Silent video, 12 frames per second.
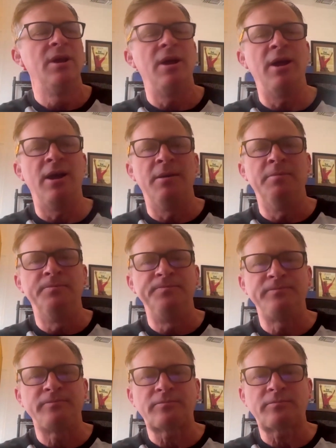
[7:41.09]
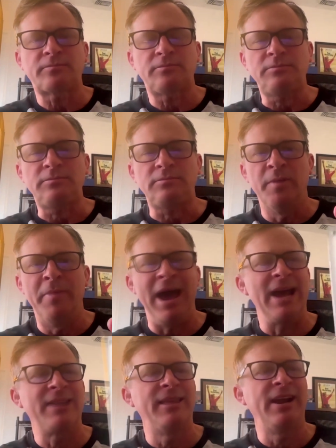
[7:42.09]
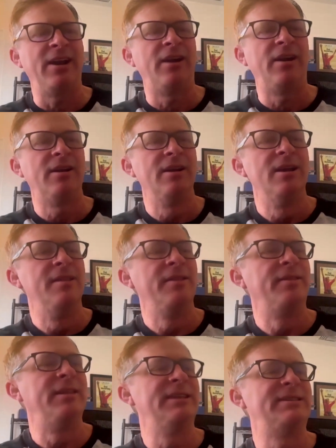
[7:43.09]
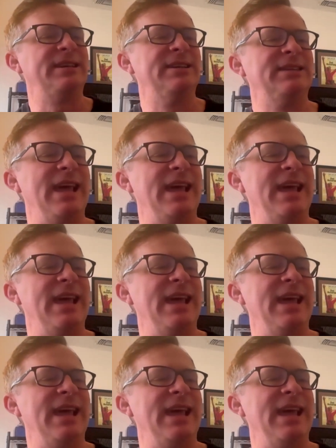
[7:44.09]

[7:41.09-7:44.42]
on the back there. This is